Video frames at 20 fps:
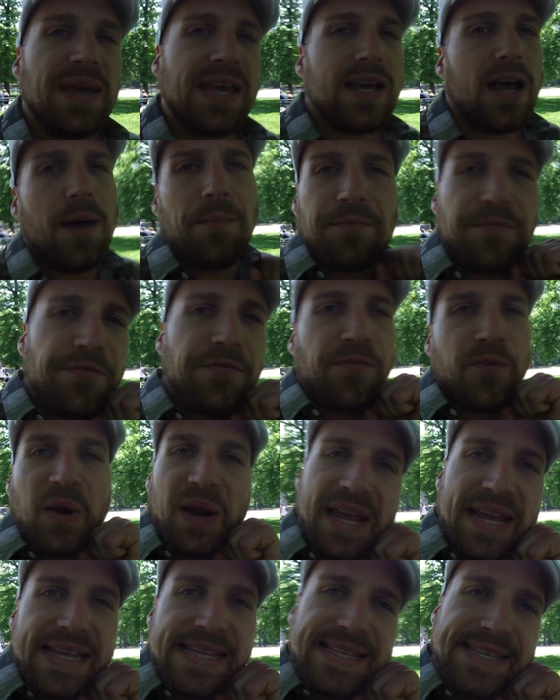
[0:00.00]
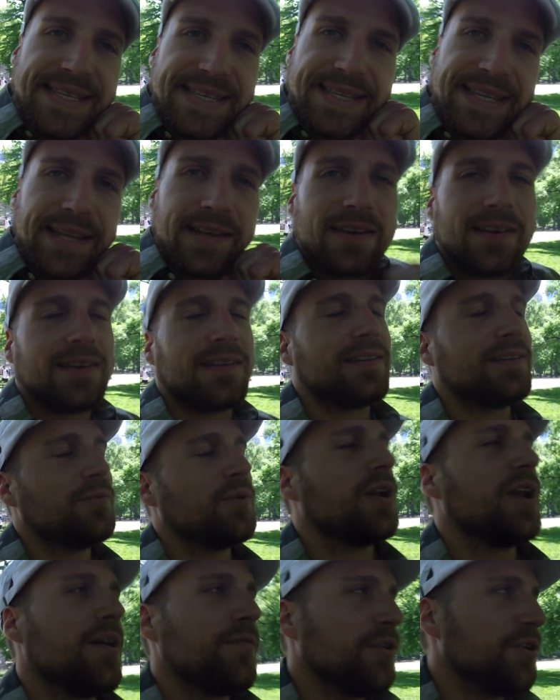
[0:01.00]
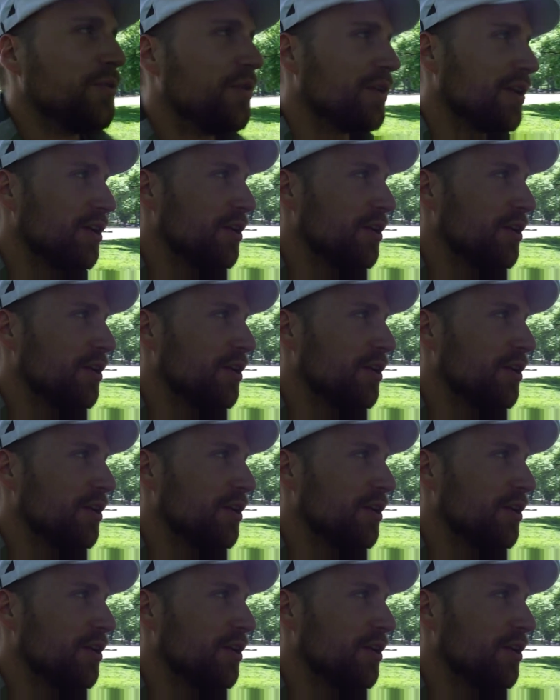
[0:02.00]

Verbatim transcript: become friends, whatever you